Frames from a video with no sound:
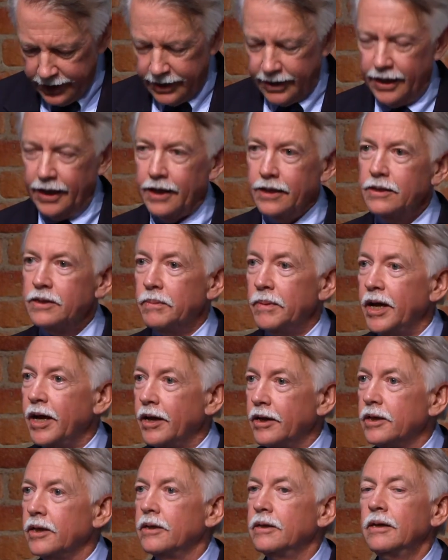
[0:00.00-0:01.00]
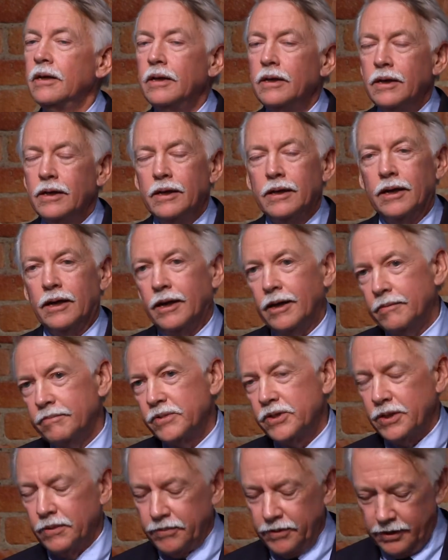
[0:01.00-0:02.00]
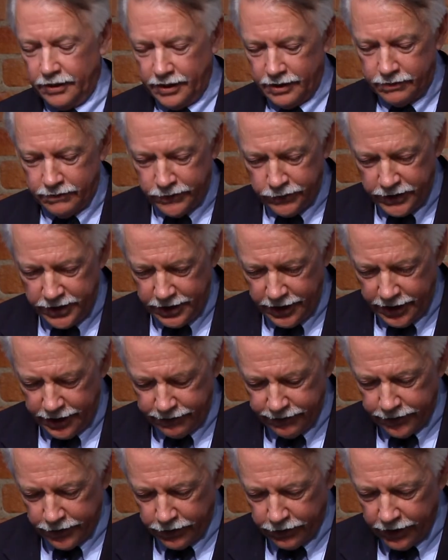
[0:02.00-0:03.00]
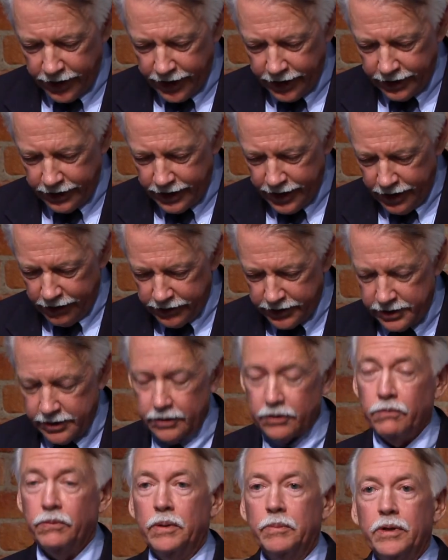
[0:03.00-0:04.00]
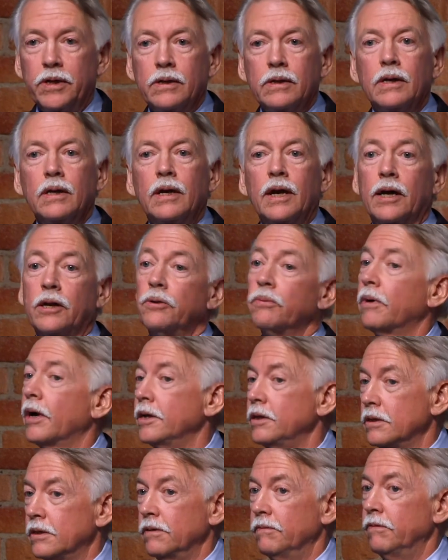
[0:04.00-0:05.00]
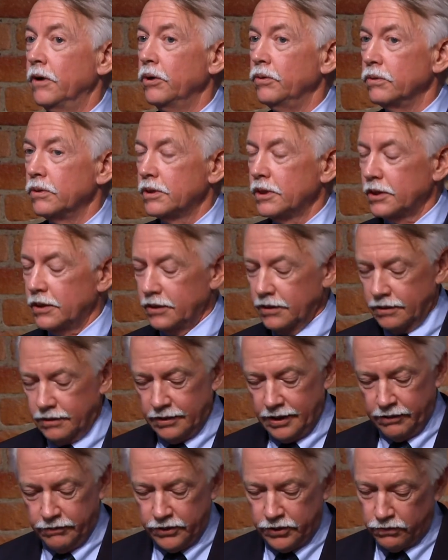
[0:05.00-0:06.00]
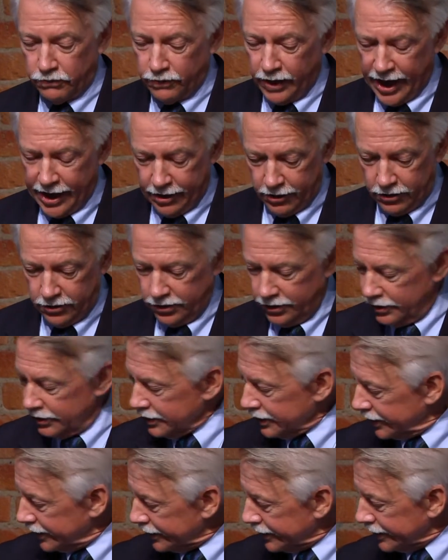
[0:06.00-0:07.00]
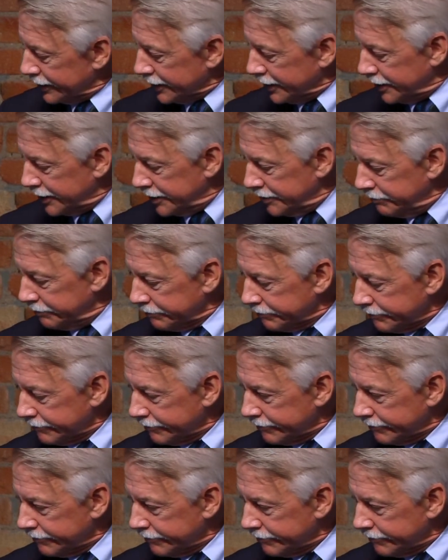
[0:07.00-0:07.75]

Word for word: and demanded uh, something that we take for granted now is that the women had a right to vote. That was radical at the time.